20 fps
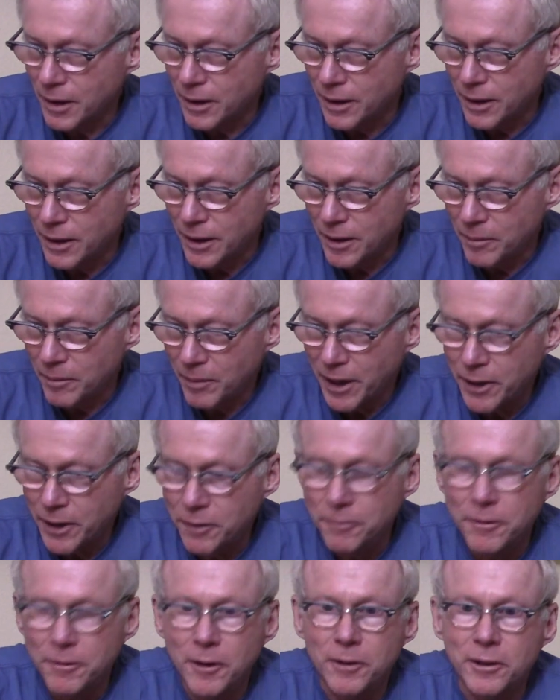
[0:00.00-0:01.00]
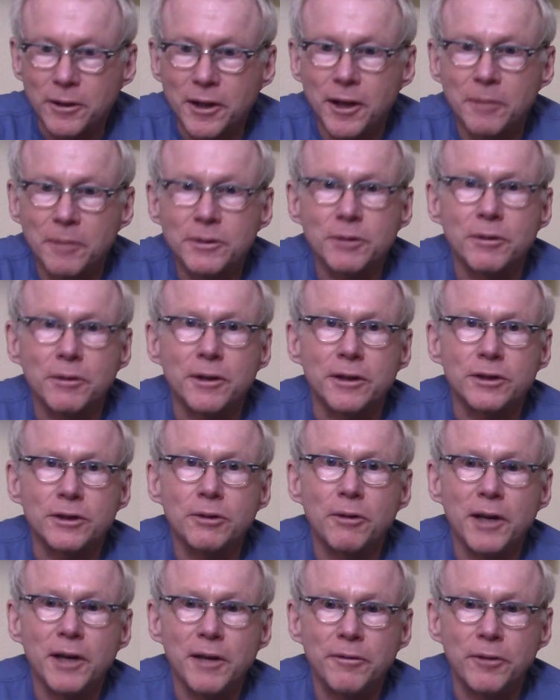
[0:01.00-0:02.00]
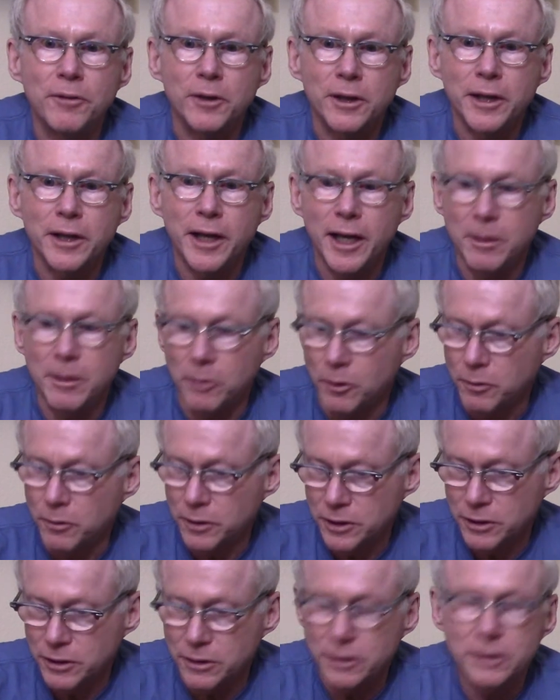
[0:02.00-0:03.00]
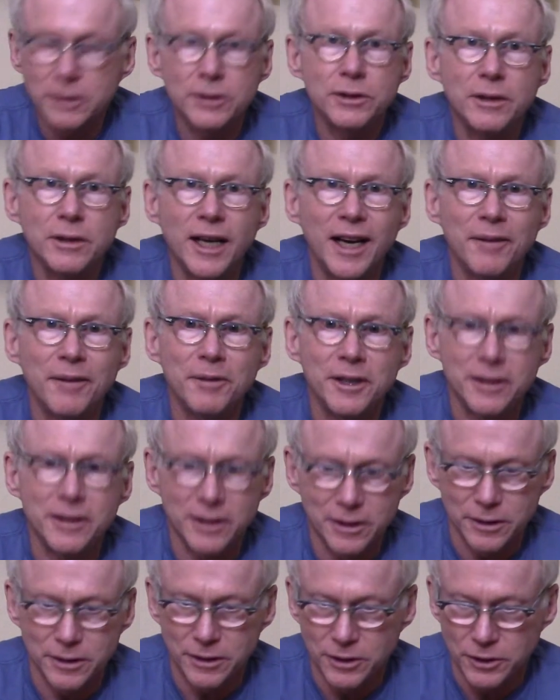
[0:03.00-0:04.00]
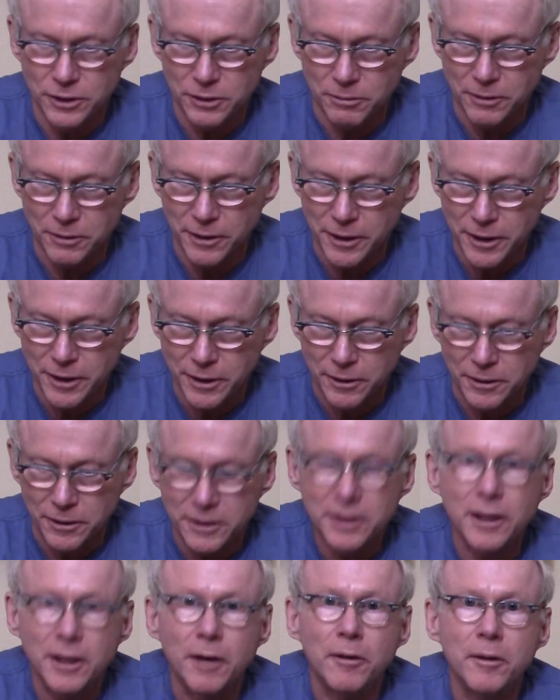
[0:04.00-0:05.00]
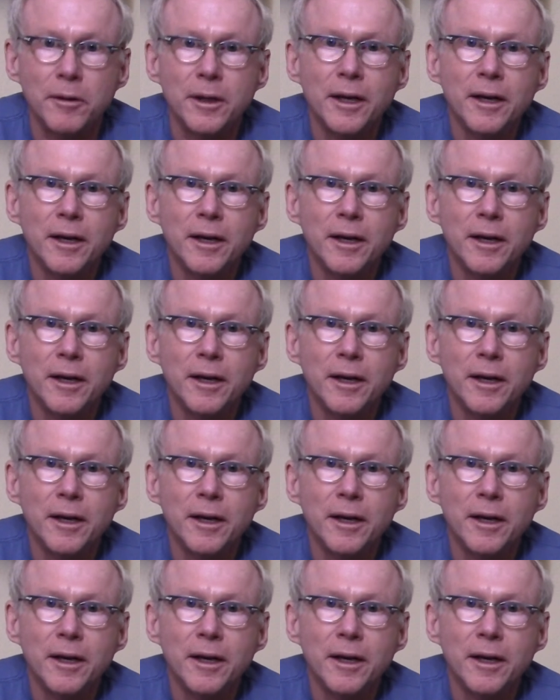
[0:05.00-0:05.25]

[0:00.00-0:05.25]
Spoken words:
microphone comes with a 20-foot cable, which is, I mean, this is just ridiculous. I would